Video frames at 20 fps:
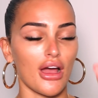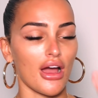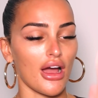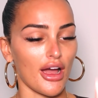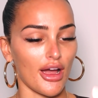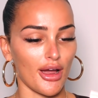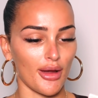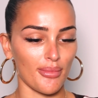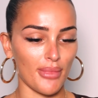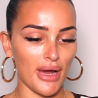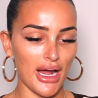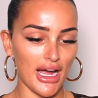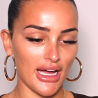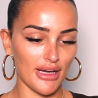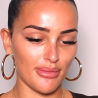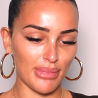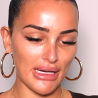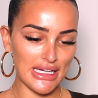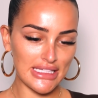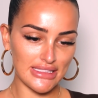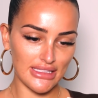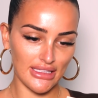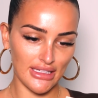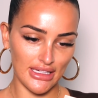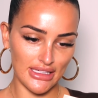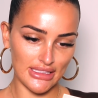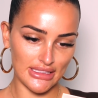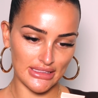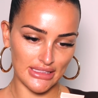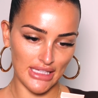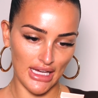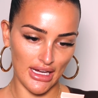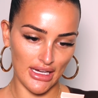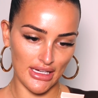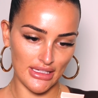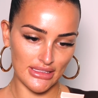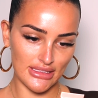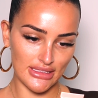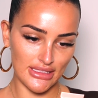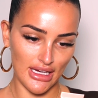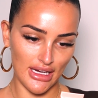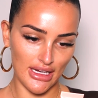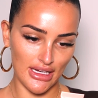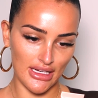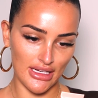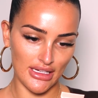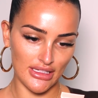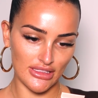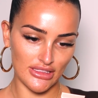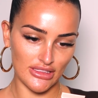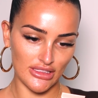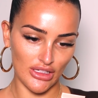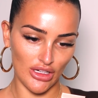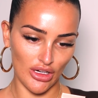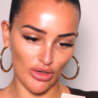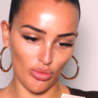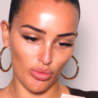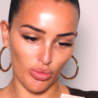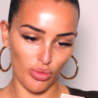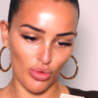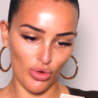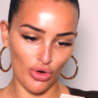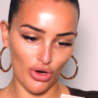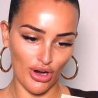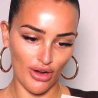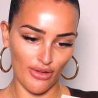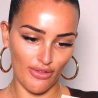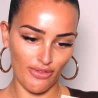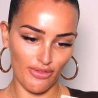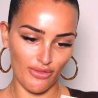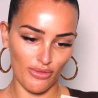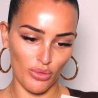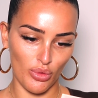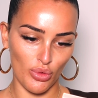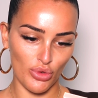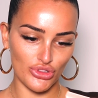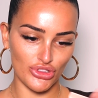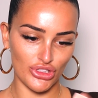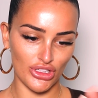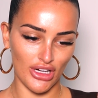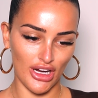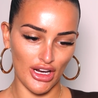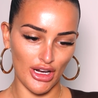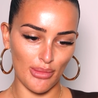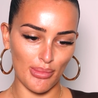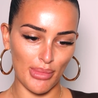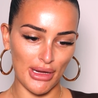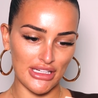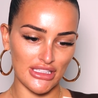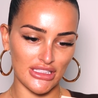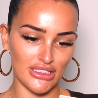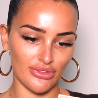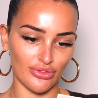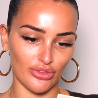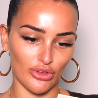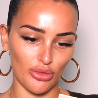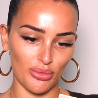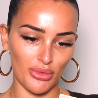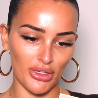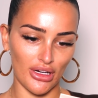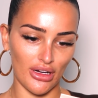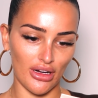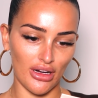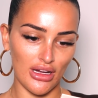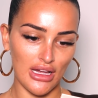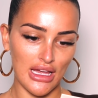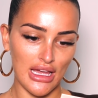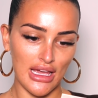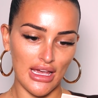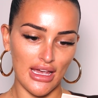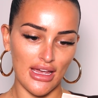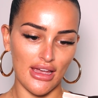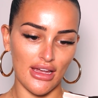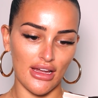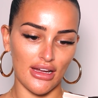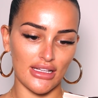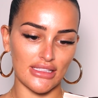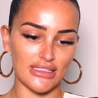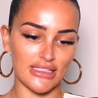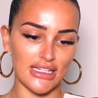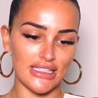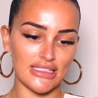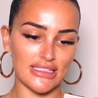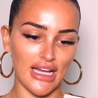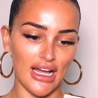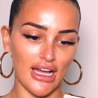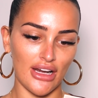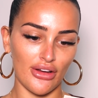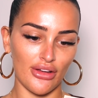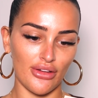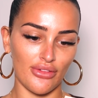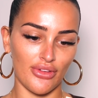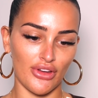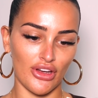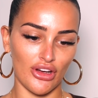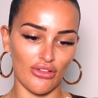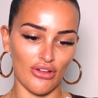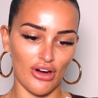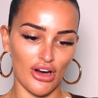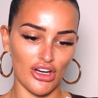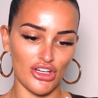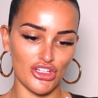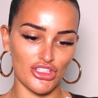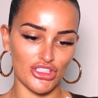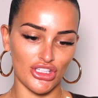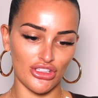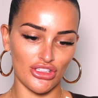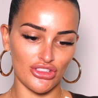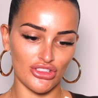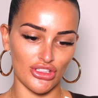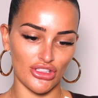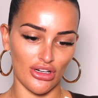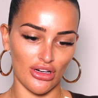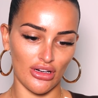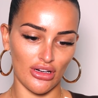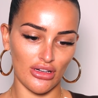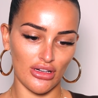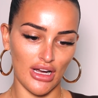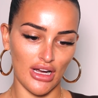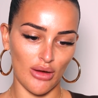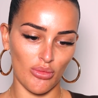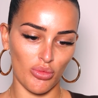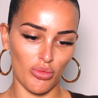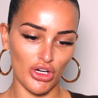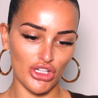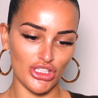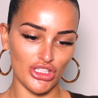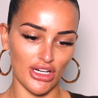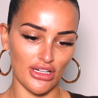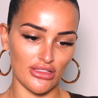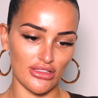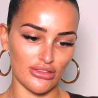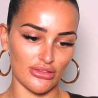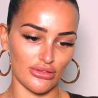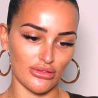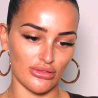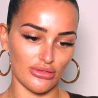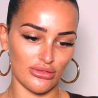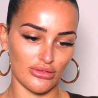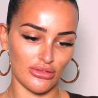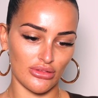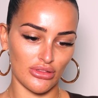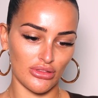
And basically it says that it's a water kind of based formula. It contains aloe vera, ginger and witch hazel.